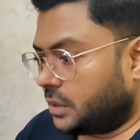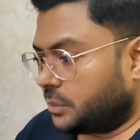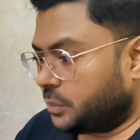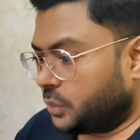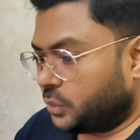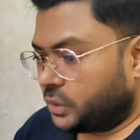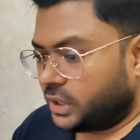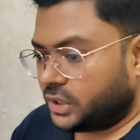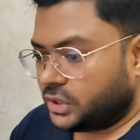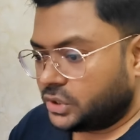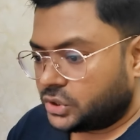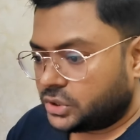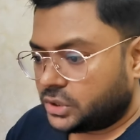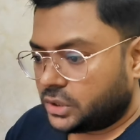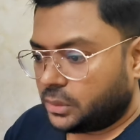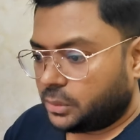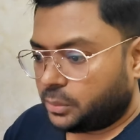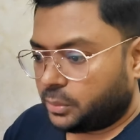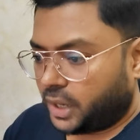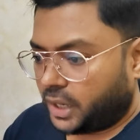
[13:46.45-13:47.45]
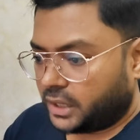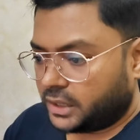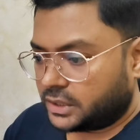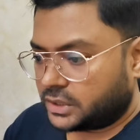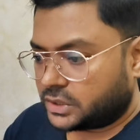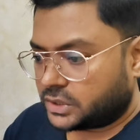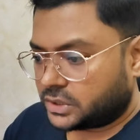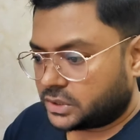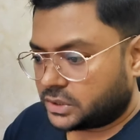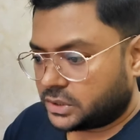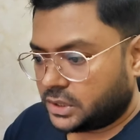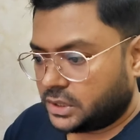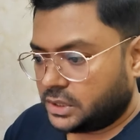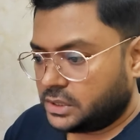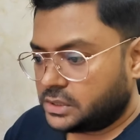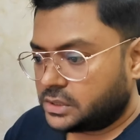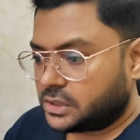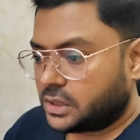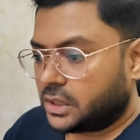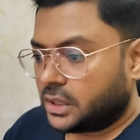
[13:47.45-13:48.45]
potential buyers
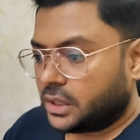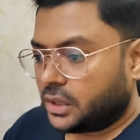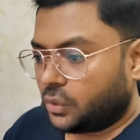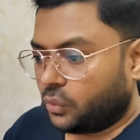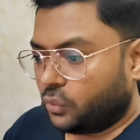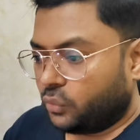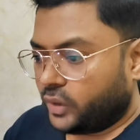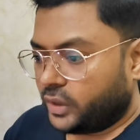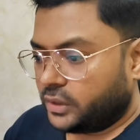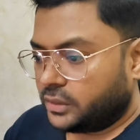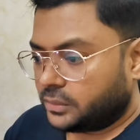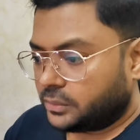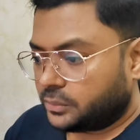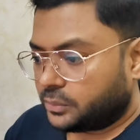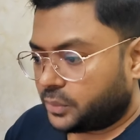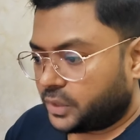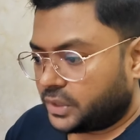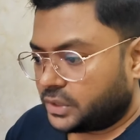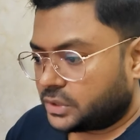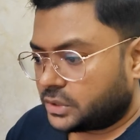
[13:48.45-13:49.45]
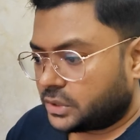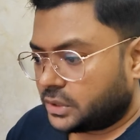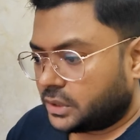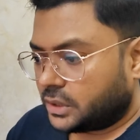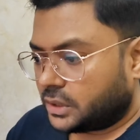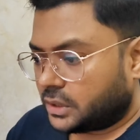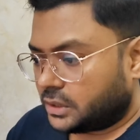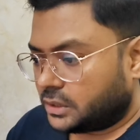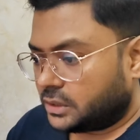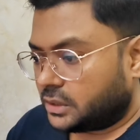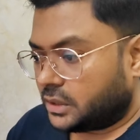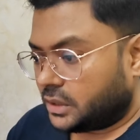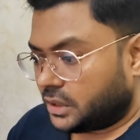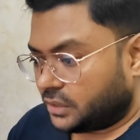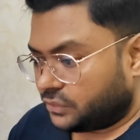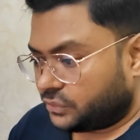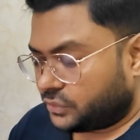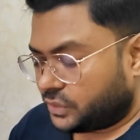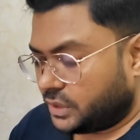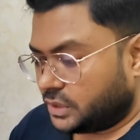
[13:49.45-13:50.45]
sees when purchasing
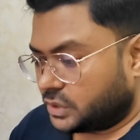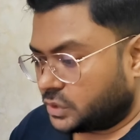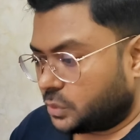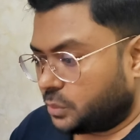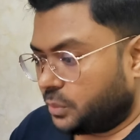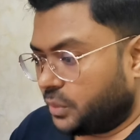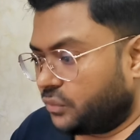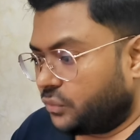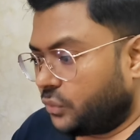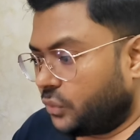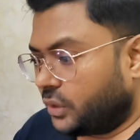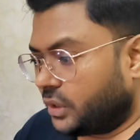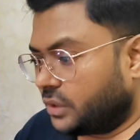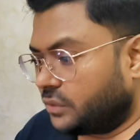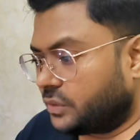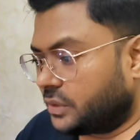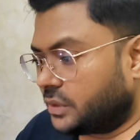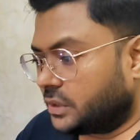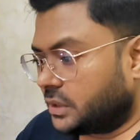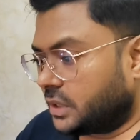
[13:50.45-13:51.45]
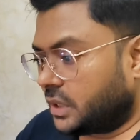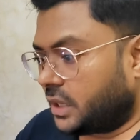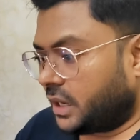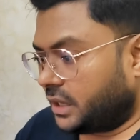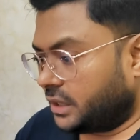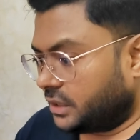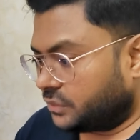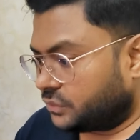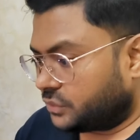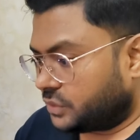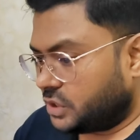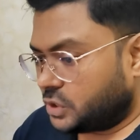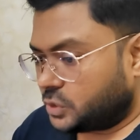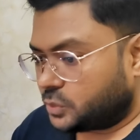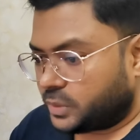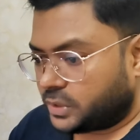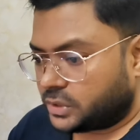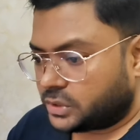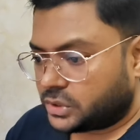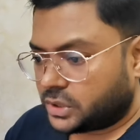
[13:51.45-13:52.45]
NFTs, before even the NFT's
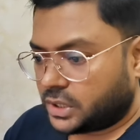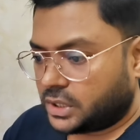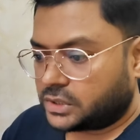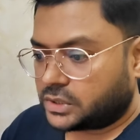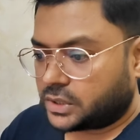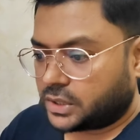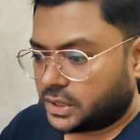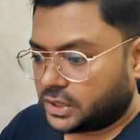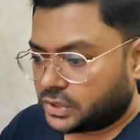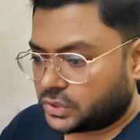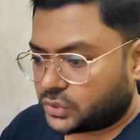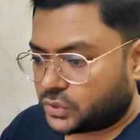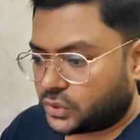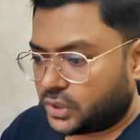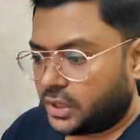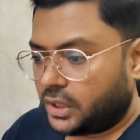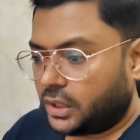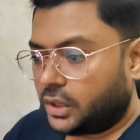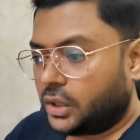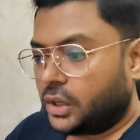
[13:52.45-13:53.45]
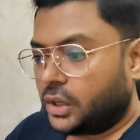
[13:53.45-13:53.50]
purchase history